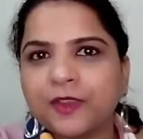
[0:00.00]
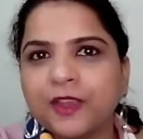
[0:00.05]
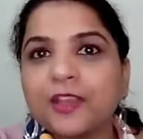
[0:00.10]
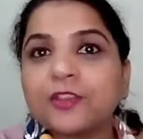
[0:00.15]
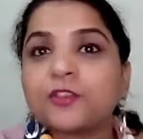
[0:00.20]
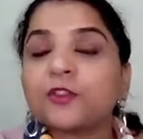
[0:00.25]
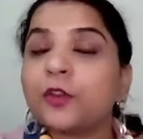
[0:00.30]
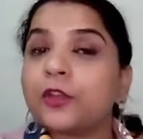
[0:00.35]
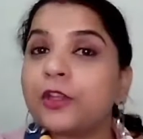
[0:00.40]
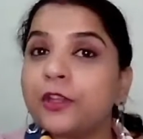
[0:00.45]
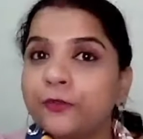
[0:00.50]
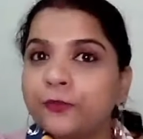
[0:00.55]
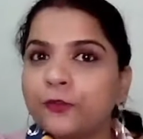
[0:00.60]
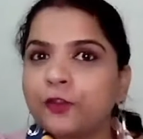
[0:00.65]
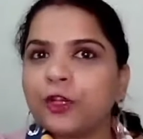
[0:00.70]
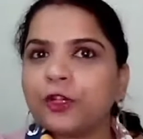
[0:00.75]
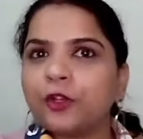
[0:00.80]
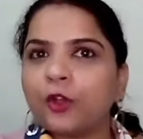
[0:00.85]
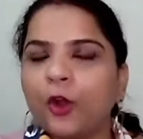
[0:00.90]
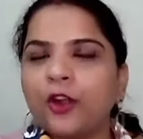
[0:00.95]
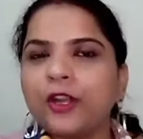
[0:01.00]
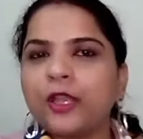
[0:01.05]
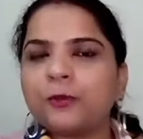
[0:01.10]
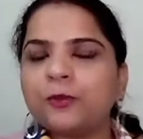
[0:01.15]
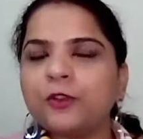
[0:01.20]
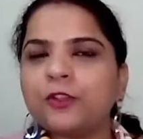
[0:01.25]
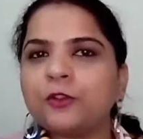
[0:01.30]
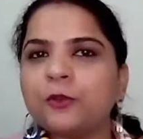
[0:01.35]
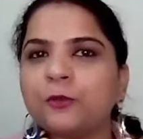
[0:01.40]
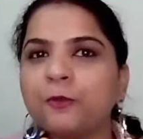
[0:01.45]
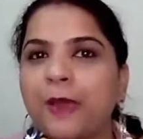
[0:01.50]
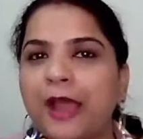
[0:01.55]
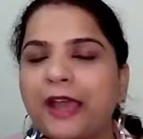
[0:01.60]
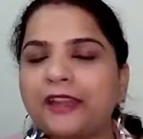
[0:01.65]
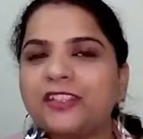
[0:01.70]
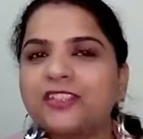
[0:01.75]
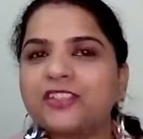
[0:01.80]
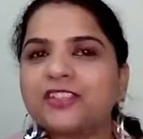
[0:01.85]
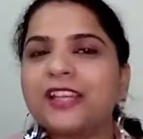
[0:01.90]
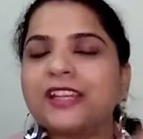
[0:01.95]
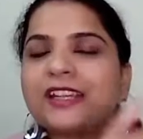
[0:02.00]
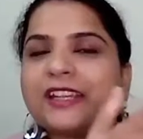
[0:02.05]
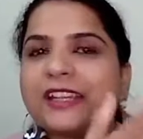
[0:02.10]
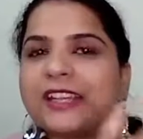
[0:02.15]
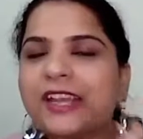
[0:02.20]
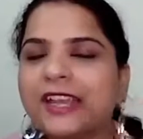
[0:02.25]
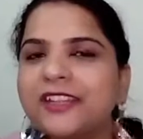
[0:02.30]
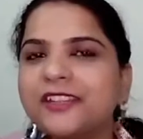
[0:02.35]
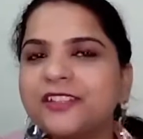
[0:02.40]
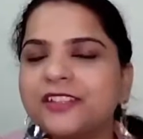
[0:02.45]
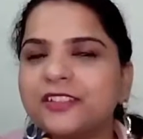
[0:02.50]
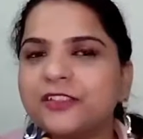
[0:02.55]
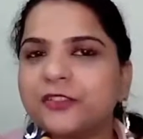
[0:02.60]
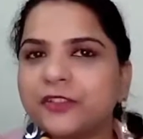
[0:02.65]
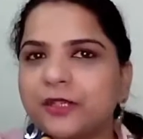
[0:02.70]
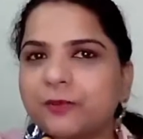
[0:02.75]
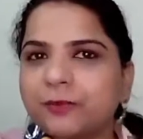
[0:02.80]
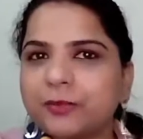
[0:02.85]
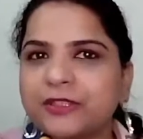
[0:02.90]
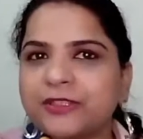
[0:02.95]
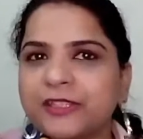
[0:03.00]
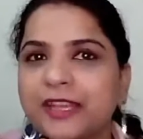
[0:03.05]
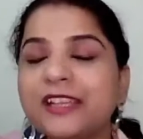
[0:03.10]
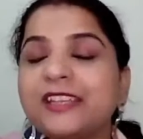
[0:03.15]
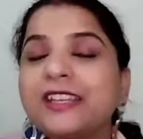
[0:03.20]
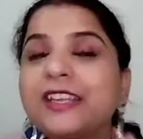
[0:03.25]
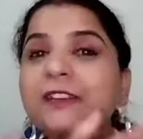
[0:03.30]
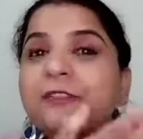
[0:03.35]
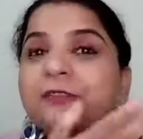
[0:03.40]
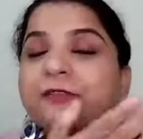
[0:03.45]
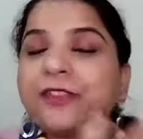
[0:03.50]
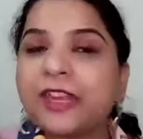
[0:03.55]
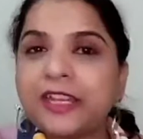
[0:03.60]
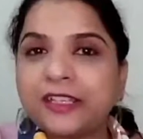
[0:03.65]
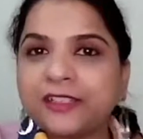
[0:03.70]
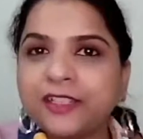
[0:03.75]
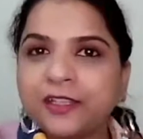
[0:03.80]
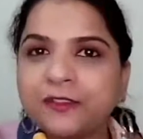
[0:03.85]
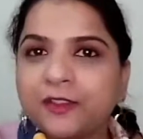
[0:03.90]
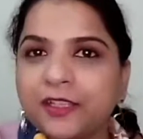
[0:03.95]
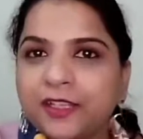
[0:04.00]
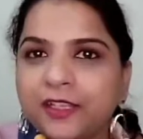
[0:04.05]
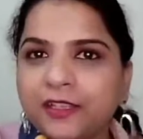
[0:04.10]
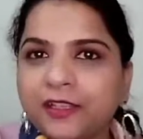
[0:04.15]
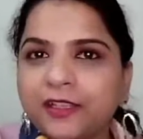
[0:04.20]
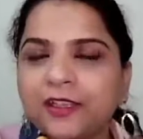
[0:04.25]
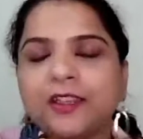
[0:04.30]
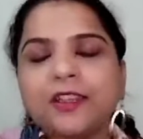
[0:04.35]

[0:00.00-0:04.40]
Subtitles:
So if you're not able to manage that 93% effectively,